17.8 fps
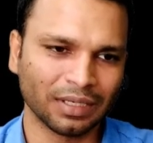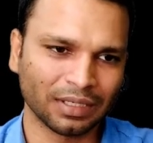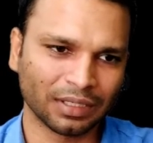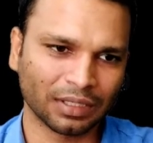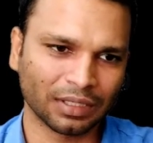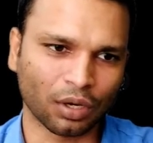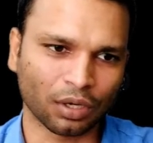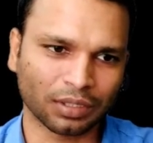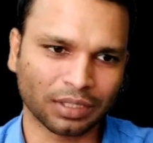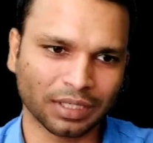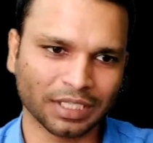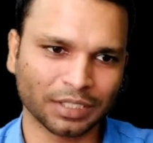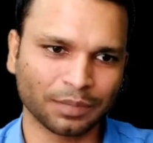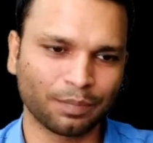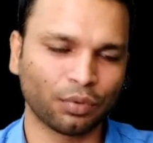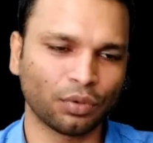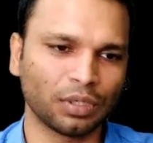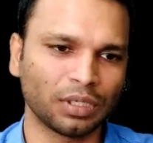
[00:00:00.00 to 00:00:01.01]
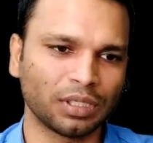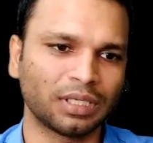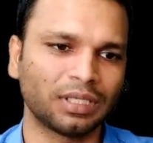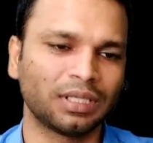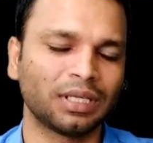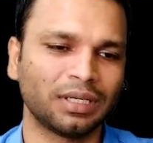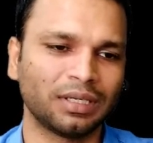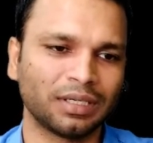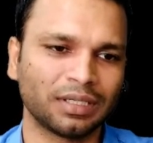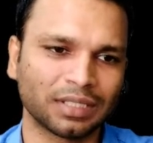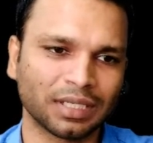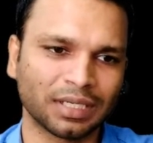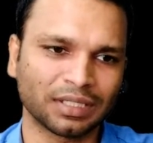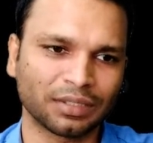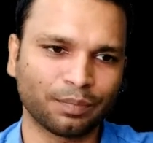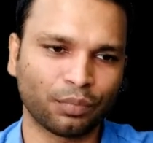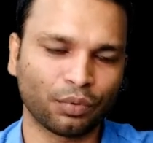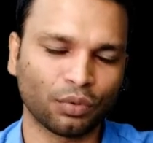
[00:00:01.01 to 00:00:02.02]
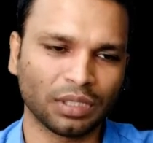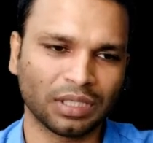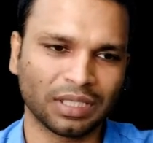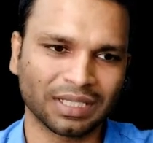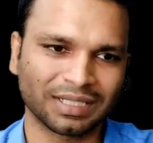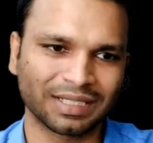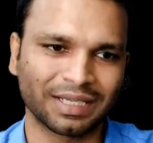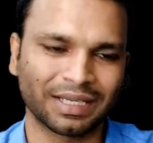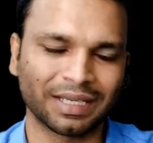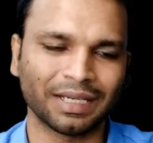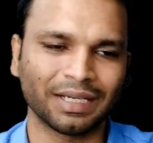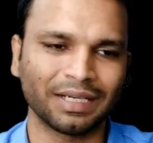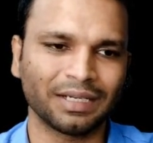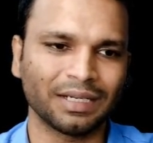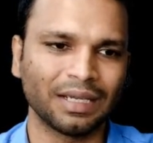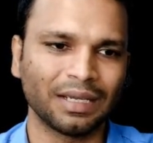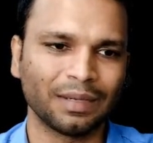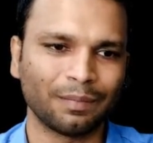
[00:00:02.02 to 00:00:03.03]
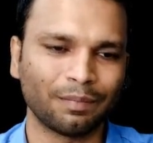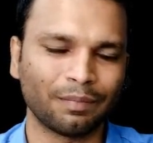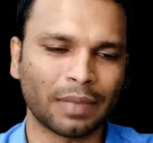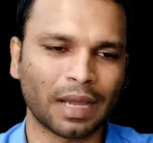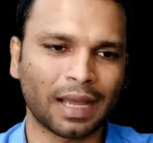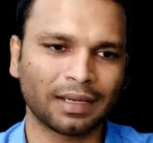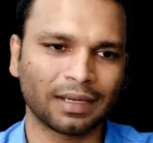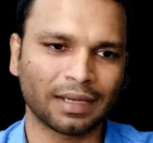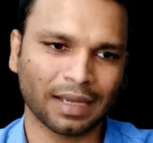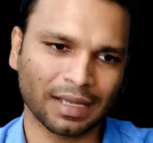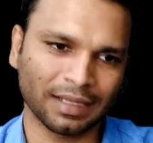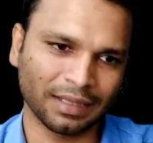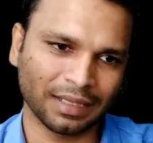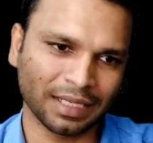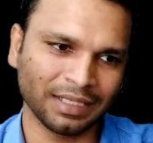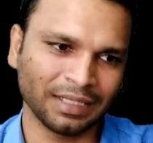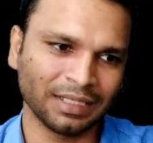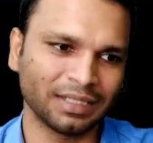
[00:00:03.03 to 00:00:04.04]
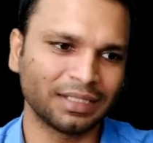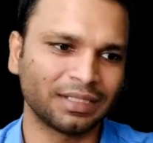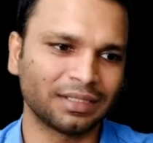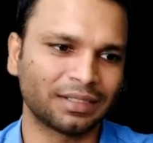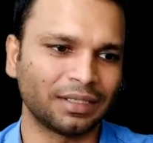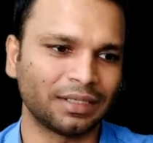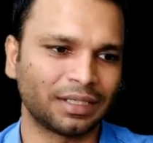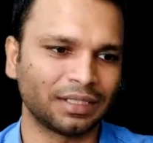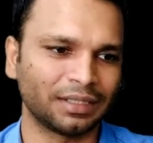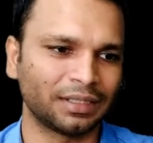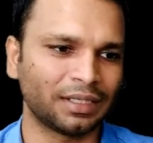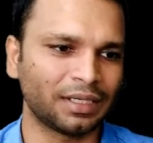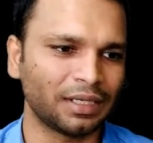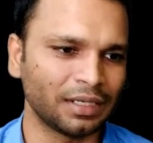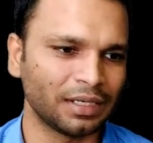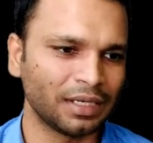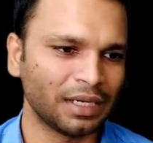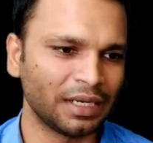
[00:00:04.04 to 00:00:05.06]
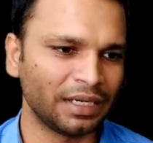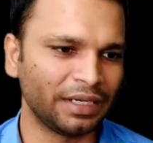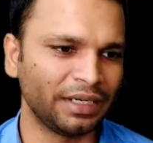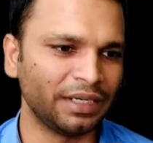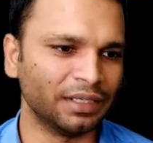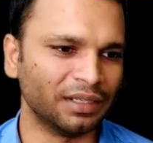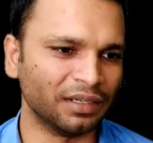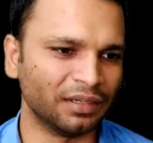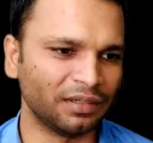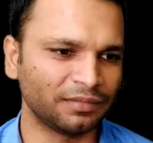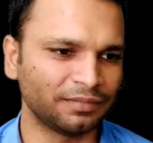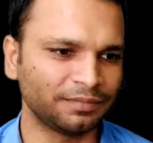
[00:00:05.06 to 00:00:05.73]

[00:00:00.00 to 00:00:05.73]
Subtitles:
the doctor has pulled, that the nurse has pulled the skin back, and then he is inserting the needle.